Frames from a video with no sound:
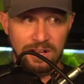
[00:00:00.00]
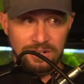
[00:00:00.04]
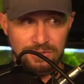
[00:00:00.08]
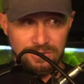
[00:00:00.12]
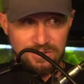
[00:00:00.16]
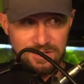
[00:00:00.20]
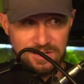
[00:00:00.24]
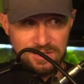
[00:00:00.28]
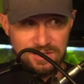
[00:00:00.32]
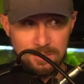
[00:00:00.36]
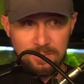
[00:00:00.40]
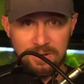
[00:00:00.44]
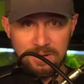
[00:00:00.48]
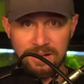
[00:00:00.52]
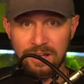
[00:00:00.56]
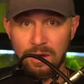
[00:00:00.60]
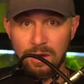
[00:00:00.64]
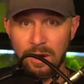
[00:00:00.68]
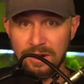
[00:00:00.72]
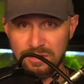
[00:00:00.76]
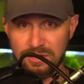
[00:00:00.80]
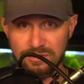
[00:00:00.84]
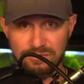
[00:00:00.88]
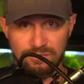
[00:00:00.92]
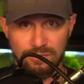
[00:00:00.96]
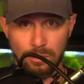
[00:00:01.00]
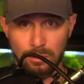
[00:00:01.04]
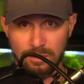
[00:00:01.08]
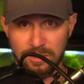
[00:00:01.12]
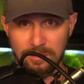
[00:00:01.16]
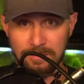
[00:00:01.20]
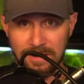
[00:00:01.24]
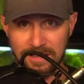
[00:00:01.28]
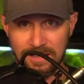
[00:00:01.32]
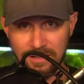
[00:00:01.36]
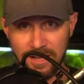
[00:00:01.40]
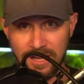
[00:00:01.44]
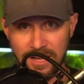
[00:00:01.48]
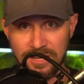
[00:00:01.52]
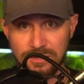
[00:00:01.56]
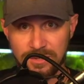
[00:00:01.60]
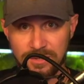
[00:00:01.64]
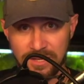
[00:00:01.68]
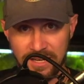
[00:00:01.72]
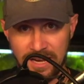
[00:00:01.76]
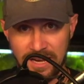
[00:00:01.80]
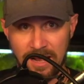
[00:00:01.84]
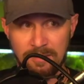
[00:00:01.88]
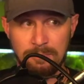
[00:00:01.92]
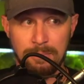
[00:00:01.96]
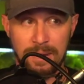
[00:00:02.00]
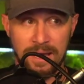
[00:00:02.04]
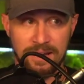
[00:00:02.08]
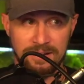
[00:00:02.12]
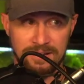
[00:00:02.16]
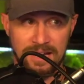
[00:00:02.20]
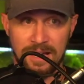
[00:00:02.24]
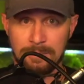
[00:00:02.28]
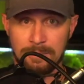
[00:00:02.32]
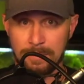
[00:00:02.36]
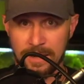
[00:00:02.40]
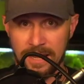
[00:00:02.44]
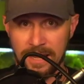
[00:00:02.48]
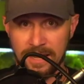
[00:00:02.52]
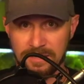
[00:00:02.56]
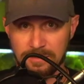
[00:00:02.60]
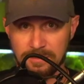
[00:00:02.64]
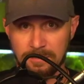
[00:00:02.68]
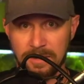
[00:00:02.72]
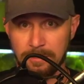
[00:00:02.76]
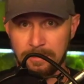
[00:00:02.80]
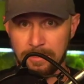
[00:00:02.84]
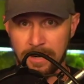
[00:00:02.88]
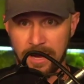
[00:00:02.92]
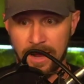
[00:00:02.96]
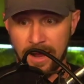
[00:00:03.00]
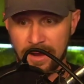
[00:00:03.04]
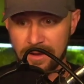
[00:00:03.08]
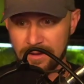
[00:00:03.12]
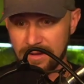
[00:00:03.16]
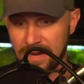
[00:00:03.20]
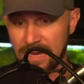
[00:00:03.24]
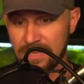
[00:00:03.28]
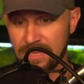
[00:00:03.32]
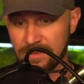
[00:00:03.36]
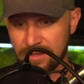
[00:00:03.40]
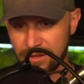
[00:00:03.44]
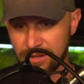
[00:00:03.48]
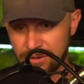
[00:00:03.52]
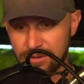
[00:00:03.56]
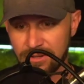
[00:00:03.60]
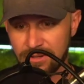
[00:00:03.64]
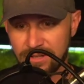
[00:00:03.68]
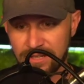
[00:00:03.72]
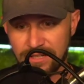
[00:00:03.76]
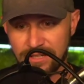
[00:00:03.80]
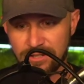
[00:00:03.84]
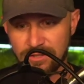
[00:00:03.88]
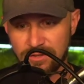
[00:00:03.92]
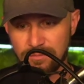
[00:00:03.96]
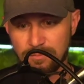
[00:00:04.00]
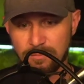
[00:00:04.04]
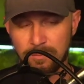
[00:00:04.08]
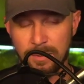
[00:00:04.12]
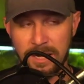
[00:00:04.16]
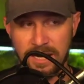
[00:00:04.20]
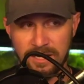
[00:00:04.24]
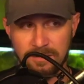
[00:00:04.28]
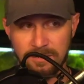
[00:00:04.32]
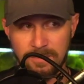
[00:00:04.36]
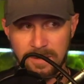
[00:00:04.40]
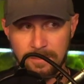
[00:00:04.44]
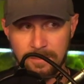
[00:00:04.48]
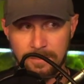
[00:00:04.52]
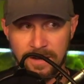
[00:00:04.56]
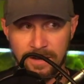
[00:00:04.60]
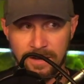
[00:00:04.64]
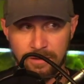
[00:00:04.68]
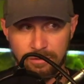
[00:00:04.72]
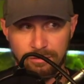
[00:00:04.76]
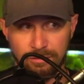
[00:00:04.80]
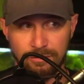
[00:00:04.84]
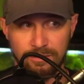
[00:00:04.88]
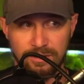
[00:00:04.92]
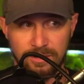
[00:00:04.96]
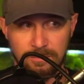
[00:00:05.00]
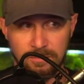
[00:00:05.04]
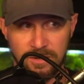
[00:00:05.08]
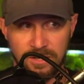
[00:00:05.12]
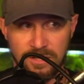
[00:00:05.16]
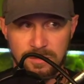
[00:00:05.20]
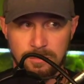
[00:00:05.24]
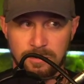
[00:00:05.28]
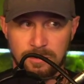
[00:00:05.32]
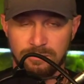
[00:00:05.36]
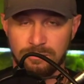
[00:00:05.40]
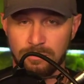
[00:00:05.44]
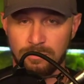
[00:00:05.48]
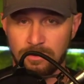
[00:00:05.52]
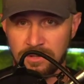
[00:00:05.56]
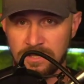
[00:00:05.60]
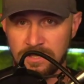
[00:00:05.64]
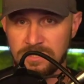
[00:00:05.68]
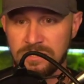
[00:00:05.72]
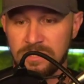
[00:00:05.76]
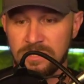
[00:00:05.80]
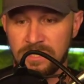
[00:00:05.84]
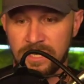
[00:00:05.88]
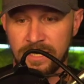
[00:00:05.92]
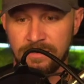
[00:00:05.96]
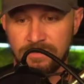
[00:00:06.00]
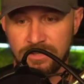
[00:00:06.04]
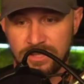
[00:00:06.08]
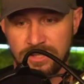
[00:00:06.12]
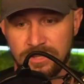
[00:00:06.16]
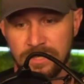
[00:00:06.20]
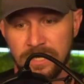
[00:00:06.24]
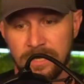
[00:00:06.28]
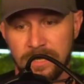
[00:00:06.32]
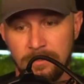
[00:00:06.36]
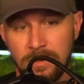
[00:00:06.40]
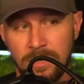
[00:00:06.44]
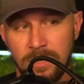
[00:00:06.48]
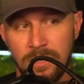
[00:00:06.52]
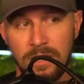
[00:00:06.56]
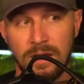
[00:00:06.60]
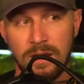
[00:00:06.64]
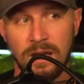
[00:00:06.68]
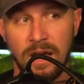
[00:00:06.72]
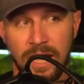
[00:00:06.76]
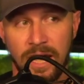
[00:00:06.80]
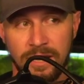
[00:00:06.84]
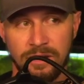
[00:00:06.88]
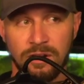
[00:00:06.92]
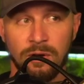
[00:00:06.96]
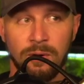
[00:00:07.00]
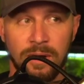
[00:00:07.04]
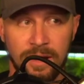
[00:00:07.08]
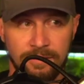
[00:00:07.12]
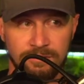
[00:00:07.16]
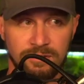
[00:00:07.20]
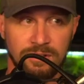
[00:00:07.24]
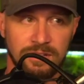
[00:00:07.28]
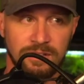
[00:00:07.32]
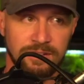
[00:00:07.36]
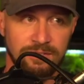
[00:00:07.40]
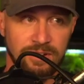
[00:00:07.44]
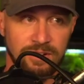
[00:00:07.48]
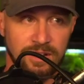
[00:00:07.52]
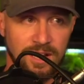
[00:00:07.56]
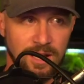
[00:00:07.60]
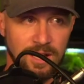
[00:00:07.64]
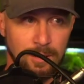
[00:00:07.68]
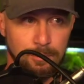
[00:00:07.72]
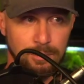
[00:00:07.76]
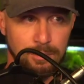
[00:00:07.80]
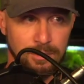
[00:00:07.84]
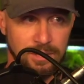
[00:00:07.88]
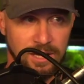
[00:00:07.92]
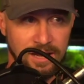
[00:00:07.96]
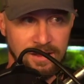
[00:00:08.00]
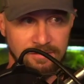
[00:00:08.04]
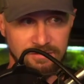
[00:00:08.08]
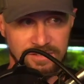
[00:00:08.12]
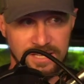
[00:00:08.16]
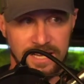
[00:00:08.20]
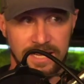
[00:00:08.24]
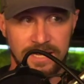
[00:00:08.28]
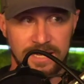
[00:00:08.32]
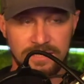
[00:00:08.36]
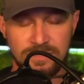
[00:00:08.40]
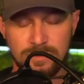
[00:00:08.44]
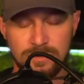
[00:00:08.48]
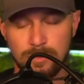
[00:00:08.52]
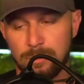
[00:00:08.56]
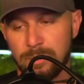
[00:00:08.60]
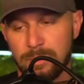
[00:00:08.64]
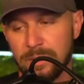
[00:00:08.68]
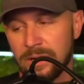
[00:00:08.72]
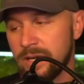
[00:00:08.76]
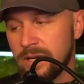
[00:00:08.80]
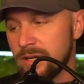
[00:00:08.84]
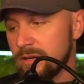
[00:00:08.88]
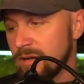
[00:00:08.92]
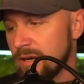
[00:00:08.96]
just a minute ago. I just folded my laundry and I packed my bag. I literally packed my bag 30 minutes before this live stream. I know I have to leave in I have days, but